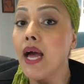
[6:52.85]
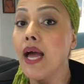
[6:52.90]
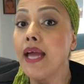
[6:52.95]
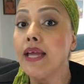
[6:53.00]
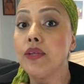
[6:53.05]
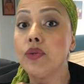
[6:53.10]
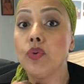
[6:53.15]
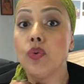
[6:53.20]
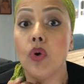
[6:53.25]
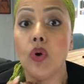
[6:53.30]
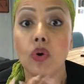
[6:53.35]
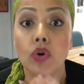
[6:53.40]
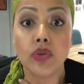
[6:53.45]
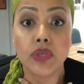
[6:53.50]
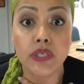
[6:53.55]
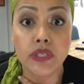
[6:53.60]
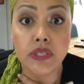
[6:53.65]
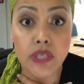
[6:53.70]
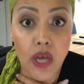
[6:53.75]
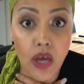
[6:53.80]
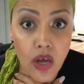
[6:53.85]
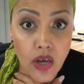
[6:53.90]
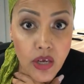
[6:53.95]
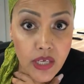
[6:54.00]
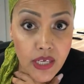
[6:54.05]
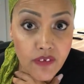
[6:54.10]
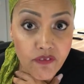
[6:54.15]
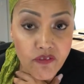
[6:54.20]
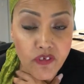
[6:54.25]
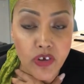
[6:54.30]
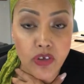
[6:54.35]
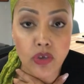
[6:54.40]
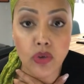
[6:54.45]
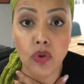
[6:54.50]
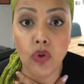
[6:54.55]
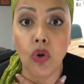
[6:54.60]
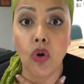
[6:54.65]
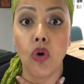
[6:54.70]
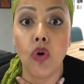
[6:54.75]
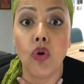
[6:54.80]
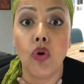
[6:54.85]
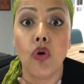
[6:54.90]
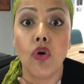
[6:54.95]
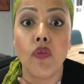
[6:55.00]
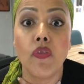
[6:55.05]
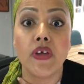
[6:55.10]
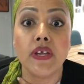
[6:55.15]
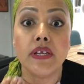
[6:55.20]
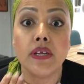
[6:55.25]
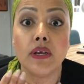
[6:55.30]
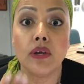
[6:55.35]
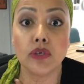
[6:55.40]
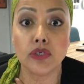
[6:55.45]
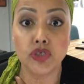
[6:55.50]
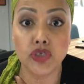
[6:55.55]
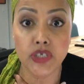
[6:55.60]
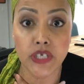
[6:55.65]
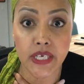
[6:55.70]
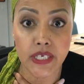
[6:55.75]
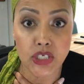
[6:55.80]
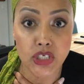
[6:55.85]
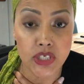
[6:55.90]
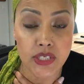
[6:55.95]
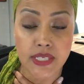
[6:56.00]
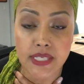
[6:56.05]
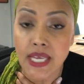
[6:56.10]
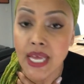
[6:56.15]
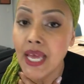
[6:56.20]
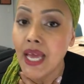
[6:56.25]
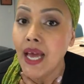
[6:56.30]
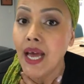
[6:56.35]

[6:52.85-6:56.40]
I do all the talking for you, all the negotiations.